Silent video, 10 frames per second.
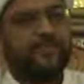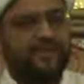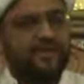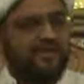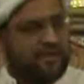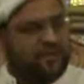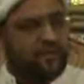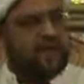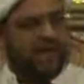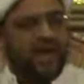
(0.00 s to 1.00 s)
You see, this is
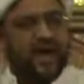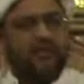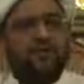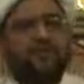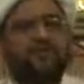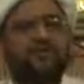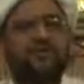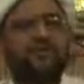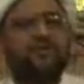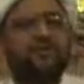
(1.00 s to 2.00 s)
where it counts.
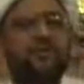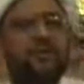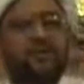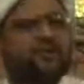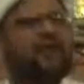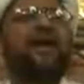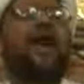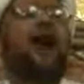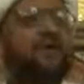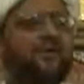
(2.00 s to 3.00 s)
It doesn't matter
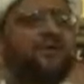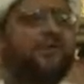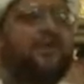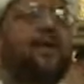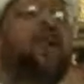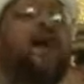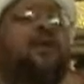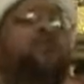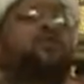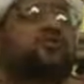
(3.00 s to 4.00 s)
how much you claim, how